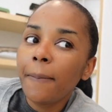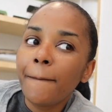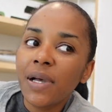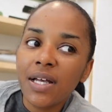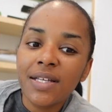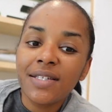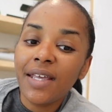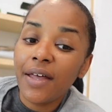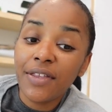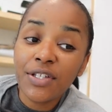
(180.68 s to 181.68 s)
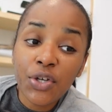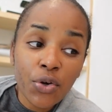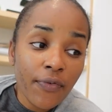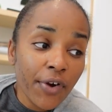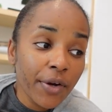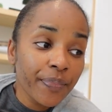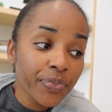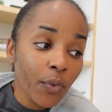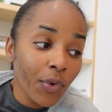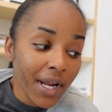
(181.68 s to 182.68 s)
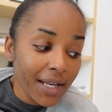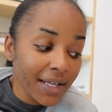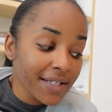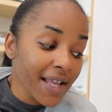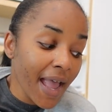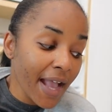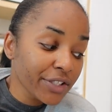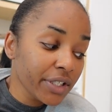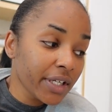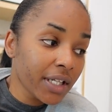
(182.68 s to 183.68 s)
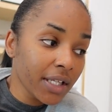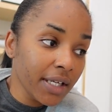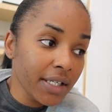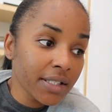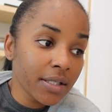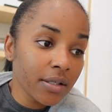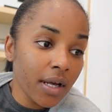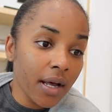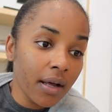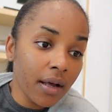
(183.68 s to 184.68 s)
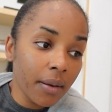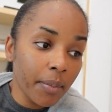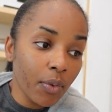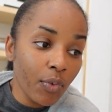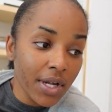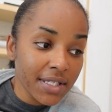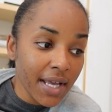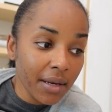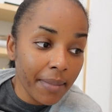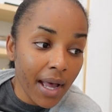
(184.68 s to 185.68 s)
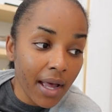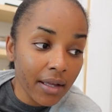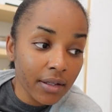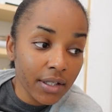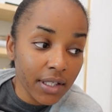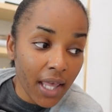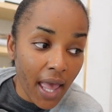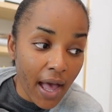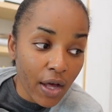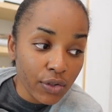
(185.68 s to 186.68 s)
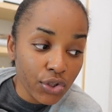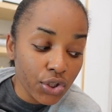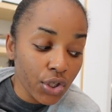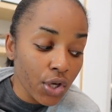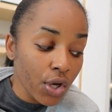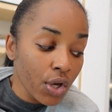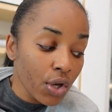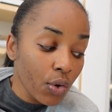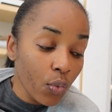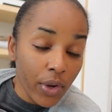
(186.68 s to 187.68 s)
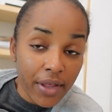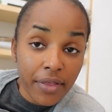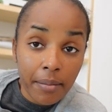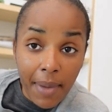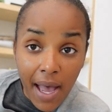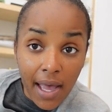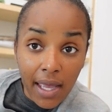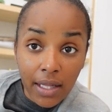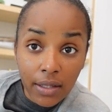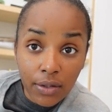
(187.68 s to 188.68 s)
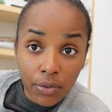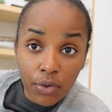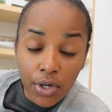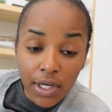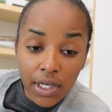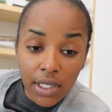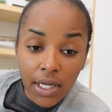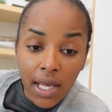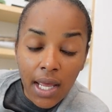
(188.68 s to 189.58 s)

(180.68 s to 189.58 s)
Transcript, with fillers: Because yeah, this Hoover, what I did is I actually cleaned um, one side of my couch with my little green